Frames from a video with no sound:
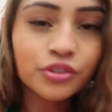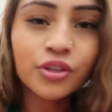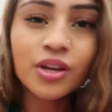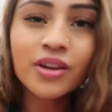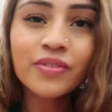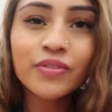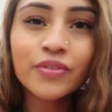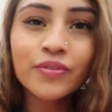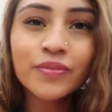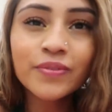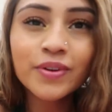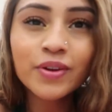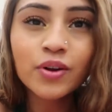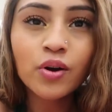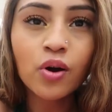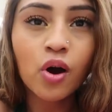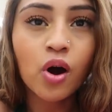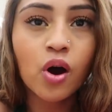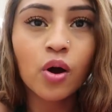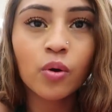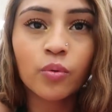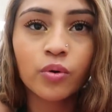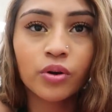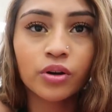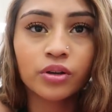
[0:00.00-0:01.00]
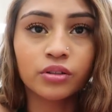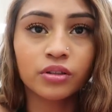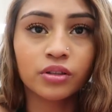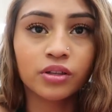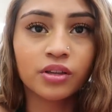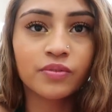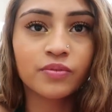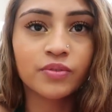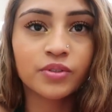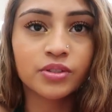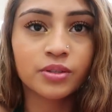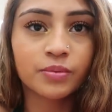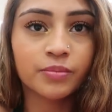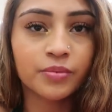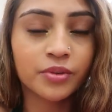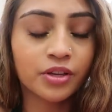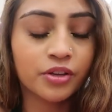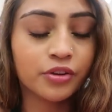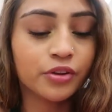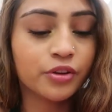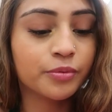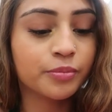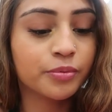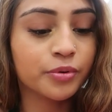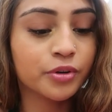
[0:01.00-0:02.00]
Do you ever feel awkward looking for something
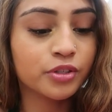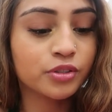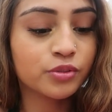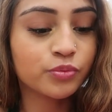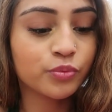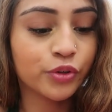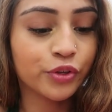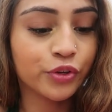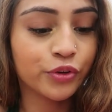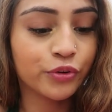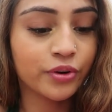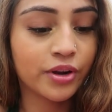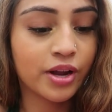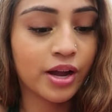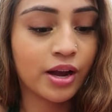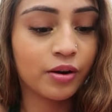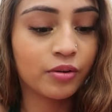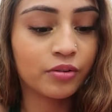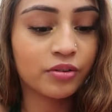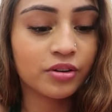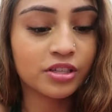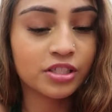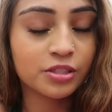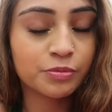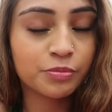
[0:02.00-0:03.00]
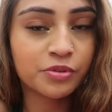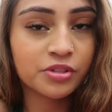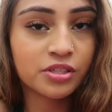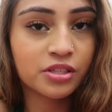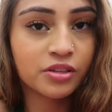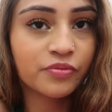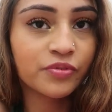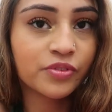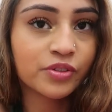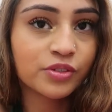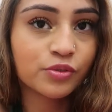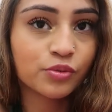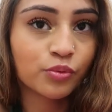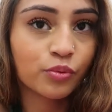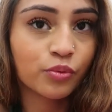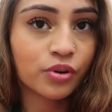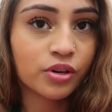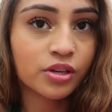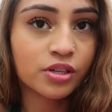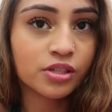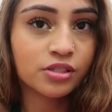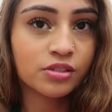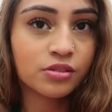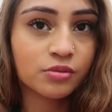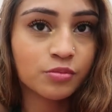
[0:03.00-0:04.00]
in your purse when you're out in a specific store?
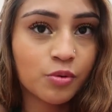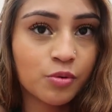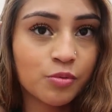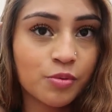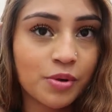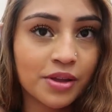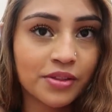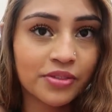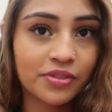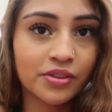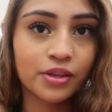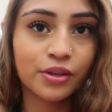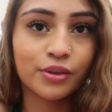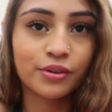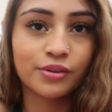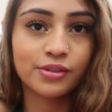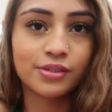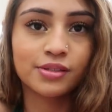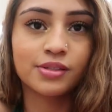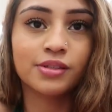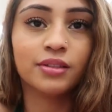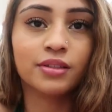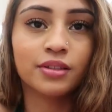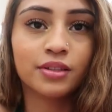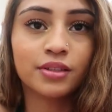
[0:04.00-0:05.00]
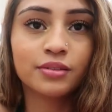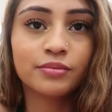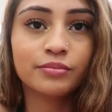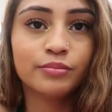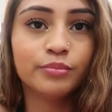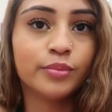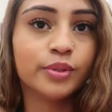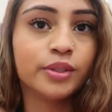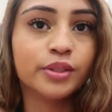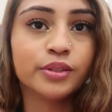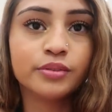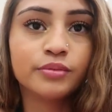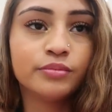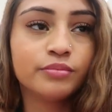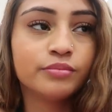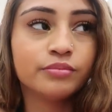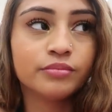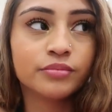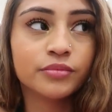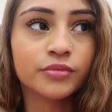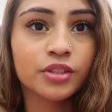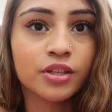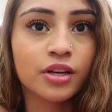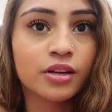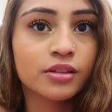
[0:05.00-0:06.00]
Because someone might think you're stealing, but
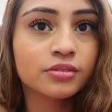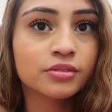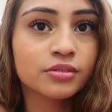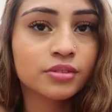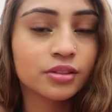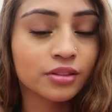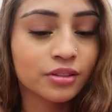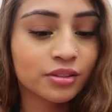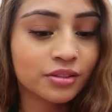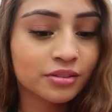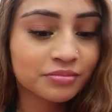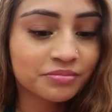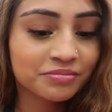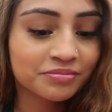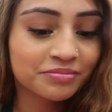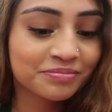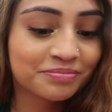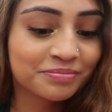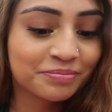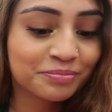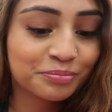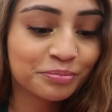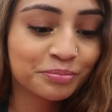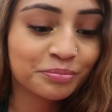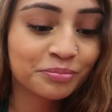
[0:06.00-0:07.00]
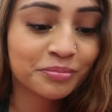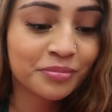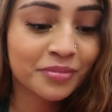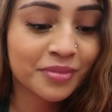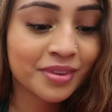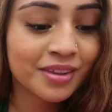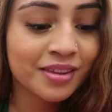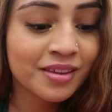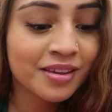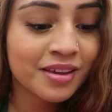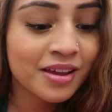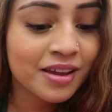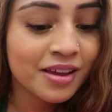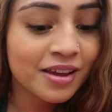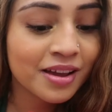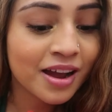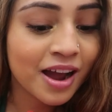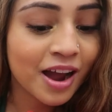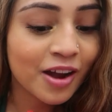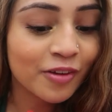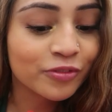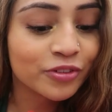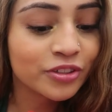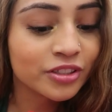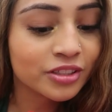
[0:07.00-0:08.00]
you're not stealing.
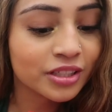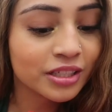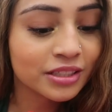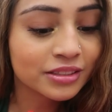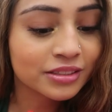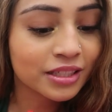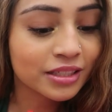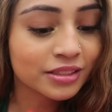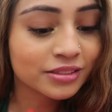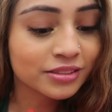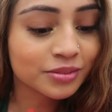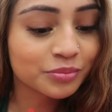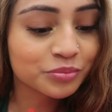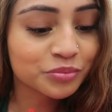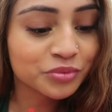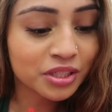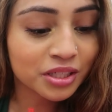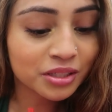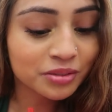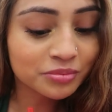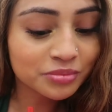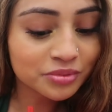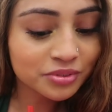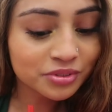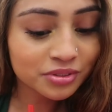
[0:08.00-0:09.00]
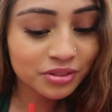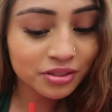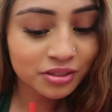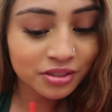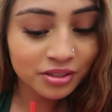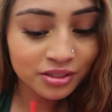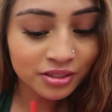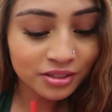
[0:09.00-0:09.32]
I feel like that sometimes.